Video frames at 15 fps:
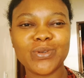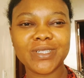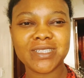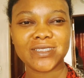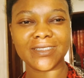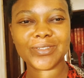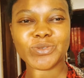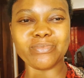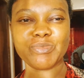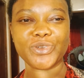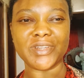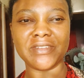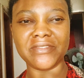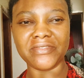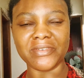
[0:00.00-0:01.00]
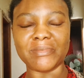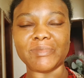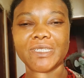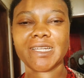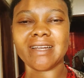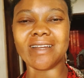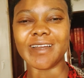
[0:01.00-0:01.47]
morning, good morning from
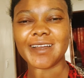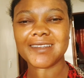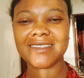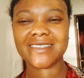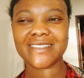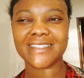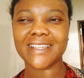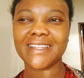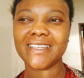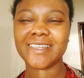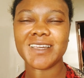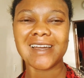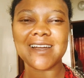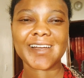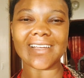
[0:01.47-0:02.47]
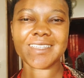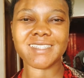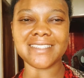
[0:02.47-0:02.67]
Dakar, Senegal.